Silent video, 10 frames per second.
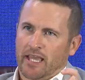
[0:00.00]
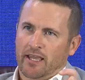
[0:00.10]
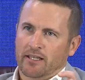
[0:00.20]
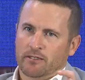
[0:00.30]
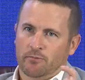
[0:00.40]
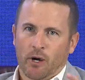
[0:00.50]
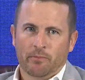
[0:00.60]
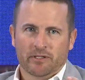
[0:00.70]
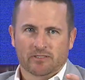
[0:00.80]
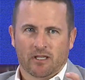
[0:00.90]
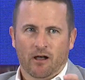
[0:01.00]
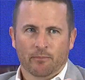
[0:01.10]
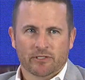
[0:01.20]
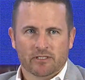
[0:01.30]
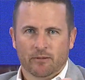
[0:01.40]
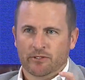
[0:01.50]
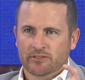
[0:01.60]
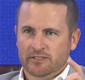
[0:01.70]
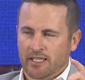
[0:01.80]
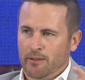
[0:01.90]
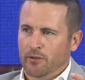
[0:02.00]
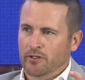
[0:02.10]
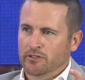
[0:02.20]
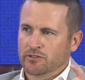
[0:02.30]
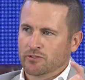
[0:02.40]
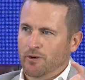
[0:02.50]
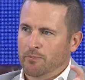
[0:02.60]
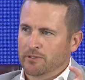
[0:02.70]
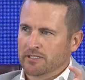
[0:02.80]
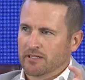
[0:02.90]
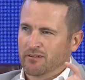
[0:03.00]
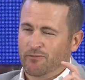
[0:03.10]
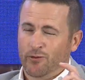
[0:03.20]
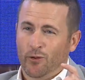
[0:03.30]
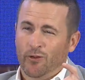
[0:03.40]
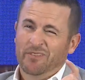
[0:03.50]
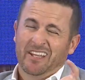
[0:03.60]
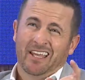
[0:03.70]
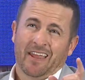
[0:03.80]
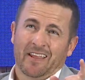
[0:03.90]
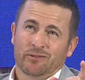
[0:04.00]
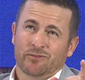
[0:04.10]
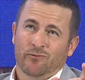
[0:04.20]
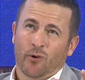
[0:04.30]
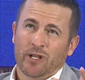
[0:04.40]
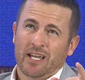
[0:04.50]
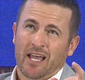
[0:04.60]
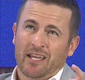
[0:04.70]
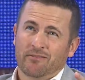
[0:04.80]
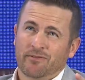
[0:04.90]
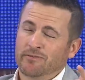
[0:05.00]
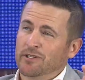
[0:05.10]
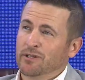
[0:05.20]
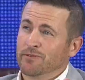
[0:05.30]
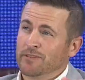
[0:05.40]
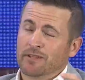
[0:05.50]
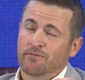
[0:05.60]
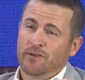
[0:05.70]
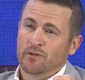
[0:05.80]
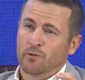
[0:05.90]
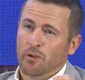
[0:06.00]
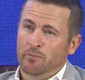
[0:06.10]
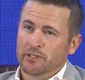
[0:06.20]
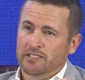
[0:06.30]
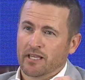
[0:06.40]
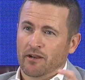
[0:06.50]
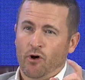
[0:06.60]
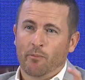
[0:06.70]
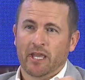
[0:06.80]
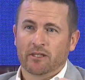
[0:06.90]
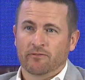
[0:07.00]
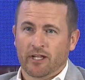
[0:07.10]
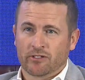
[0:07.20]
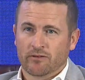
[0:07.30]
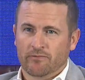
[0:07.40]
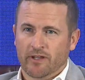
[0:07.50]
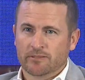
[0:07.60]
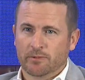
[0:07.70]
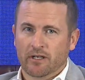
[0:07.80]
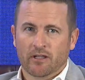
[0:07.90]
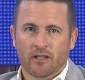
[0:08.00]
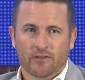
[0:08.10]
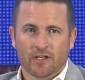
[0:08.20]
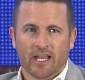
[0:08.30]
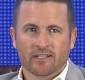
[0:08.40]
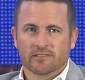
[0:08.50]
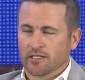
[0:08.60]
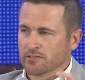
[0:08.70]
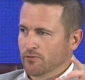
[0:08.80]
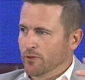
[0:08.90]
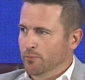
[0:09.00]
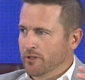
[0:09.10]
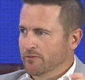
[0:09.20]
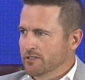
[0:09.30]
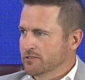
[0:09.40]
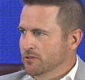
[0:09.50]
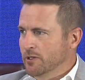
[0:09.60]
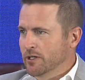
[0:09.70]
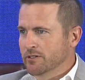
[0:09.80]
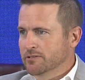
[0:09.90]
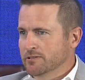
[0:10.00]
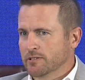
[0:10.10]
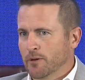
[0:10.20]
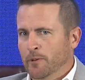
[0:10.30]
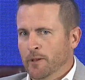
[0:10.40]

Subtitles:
at Department of Commerce numbers, the chemical industry represented a full, I think it was 49 and 50 or 50 and 51% of all manufacturing investment in the United States over the previous 2 years. And so